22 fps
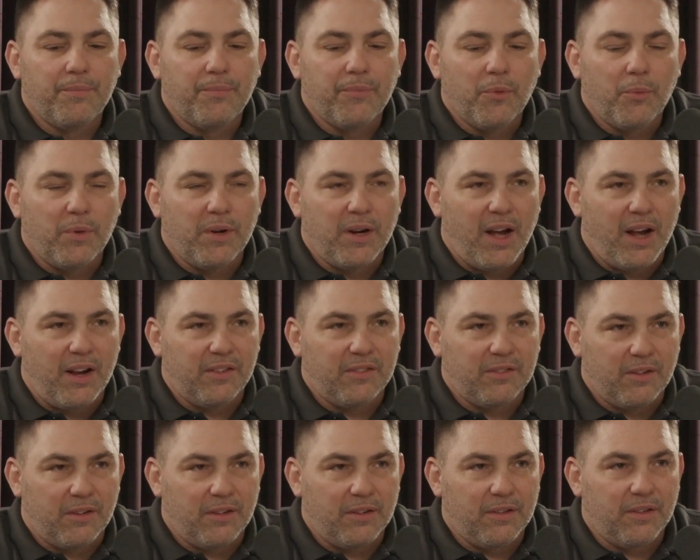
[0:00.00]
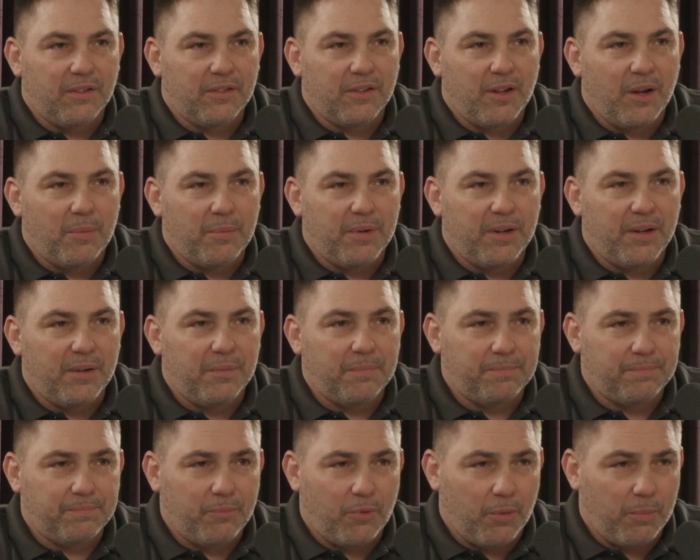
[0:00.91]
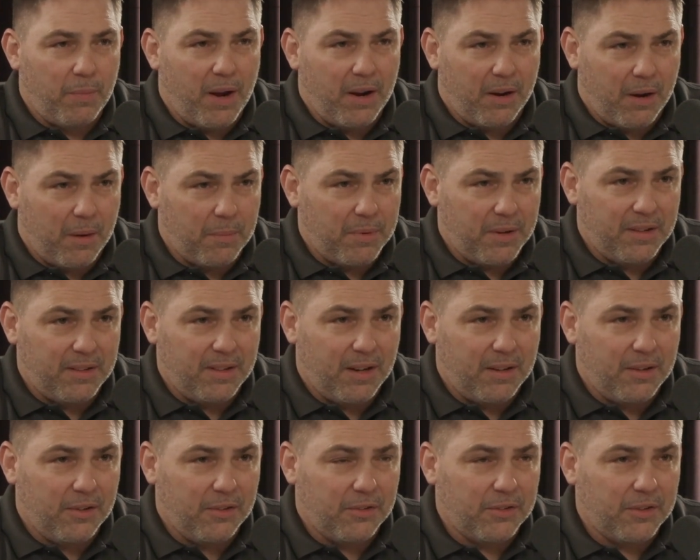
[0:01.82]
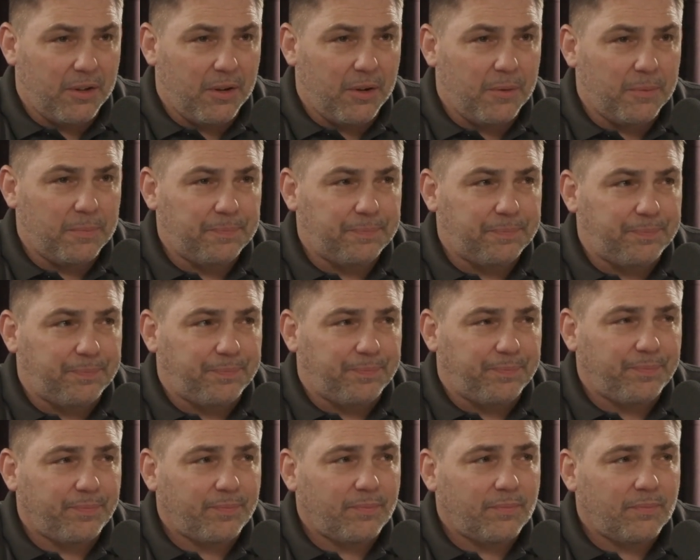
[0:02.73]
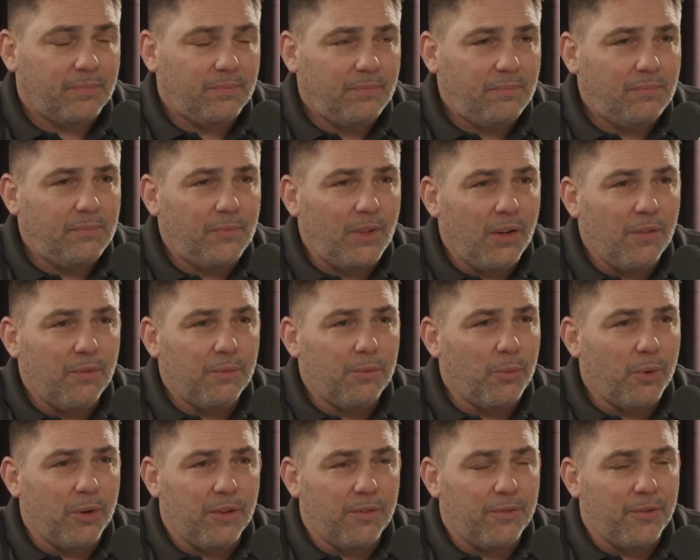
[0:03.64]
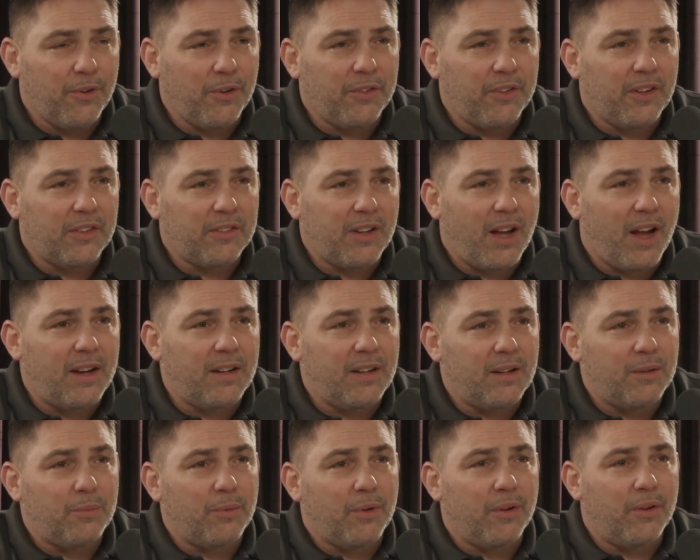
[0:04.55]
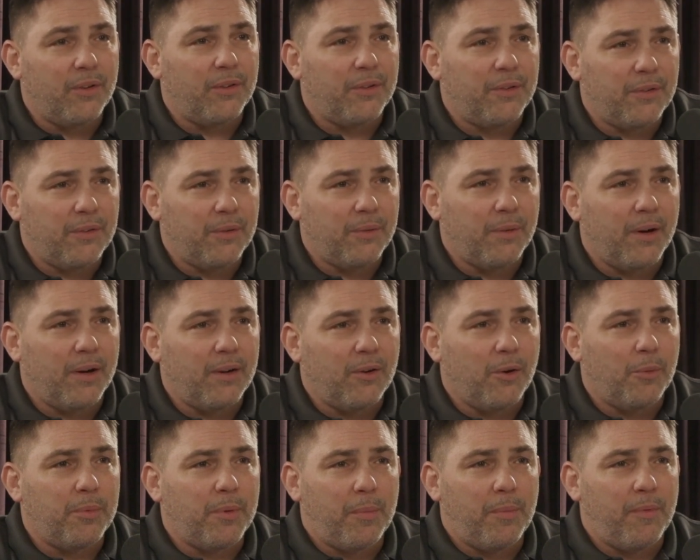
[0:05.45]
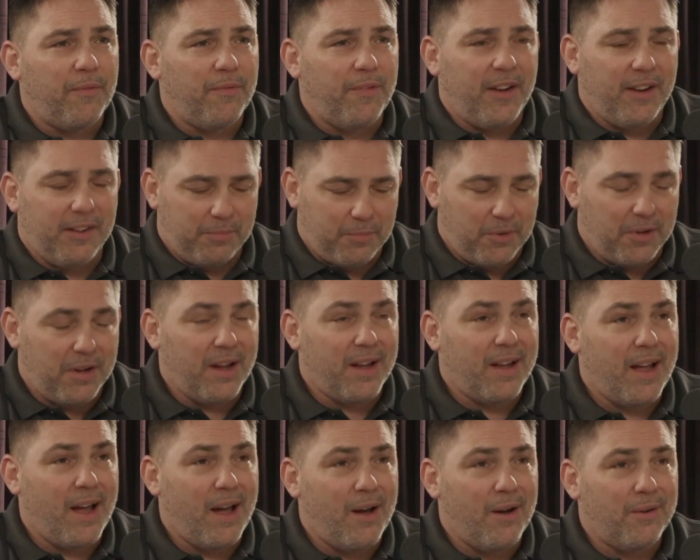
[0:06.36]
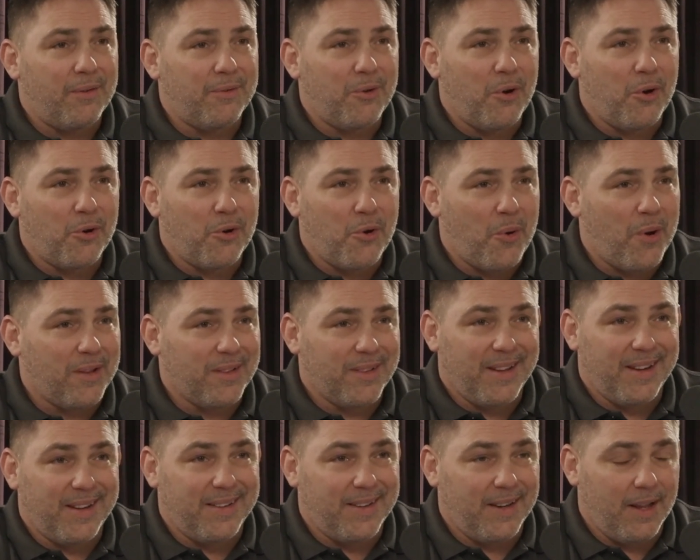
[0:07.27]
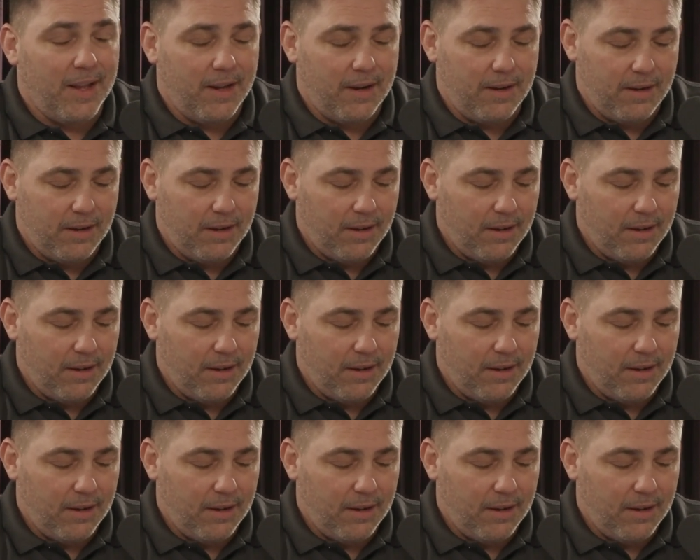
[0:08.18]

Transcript: When I started this company or my company 10 years ago, one of the first things I did was, right, open up a Facebook account, go on LinkedIn,